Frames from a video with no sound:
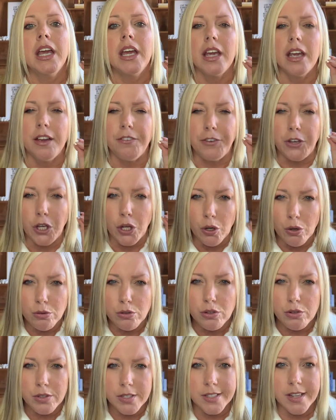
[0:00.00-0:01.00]
If you
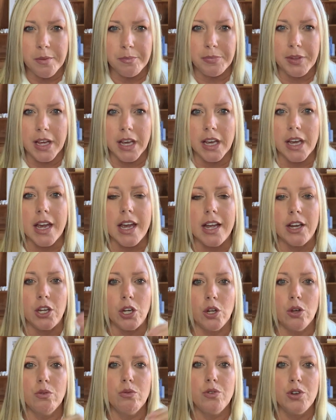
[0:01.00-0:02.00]
do something and
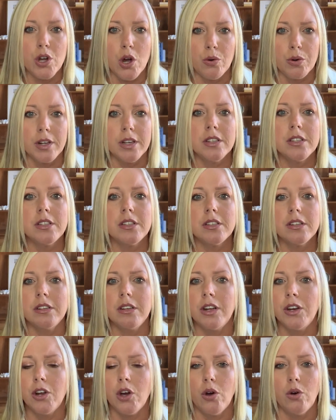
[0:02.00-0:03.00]
you notice,
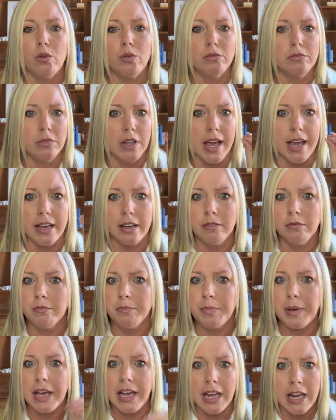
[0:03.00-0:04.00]
like
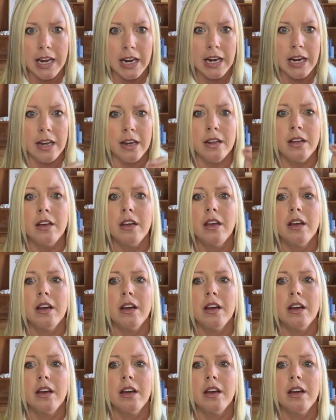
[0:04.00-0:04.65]
pain,